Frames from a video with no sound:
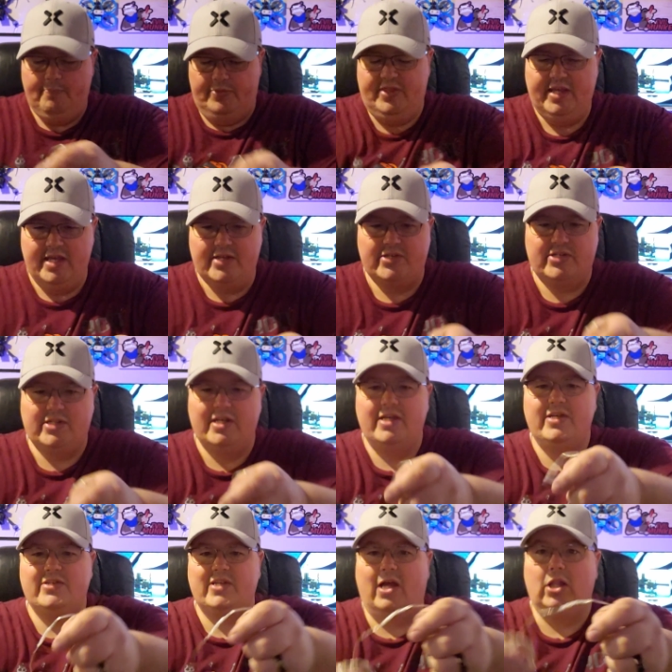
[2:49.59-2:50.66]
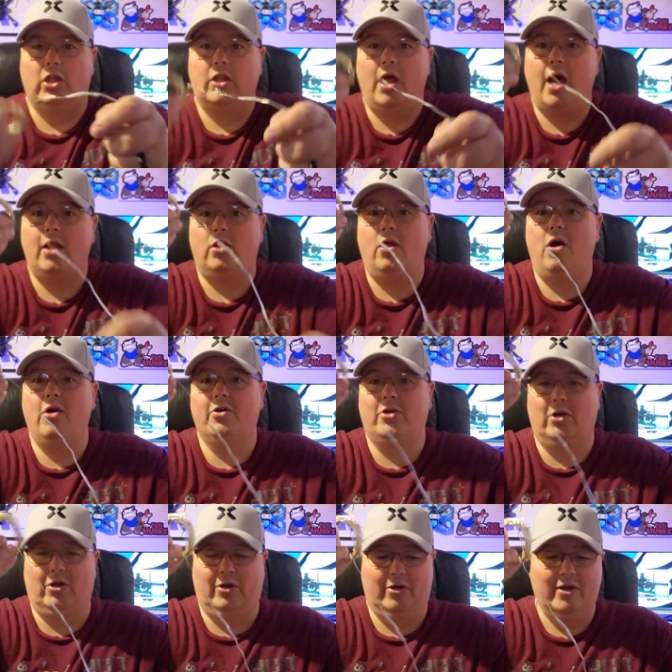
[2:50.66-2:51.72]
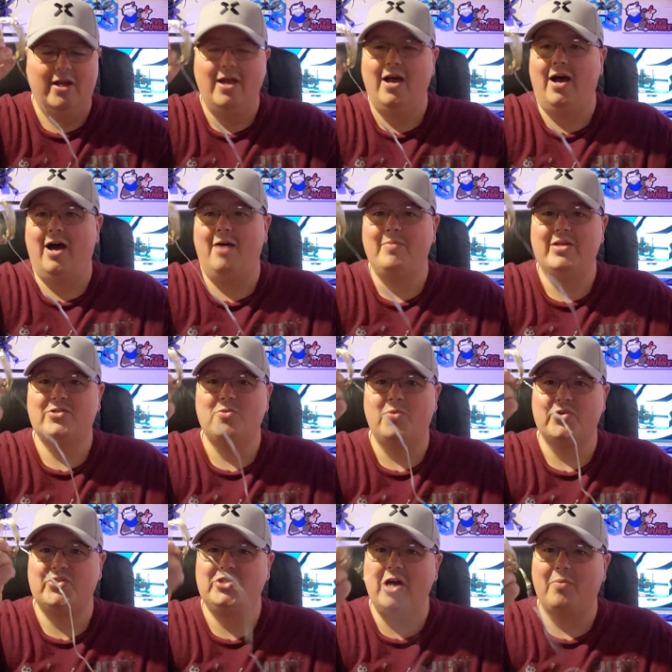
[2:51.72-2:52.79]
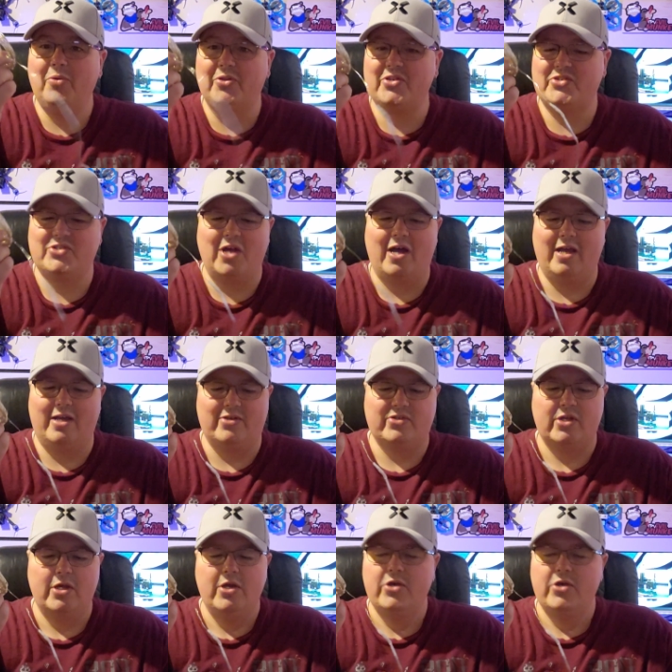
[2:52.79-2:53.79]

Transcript: This is a lot longer. It's almost double the size.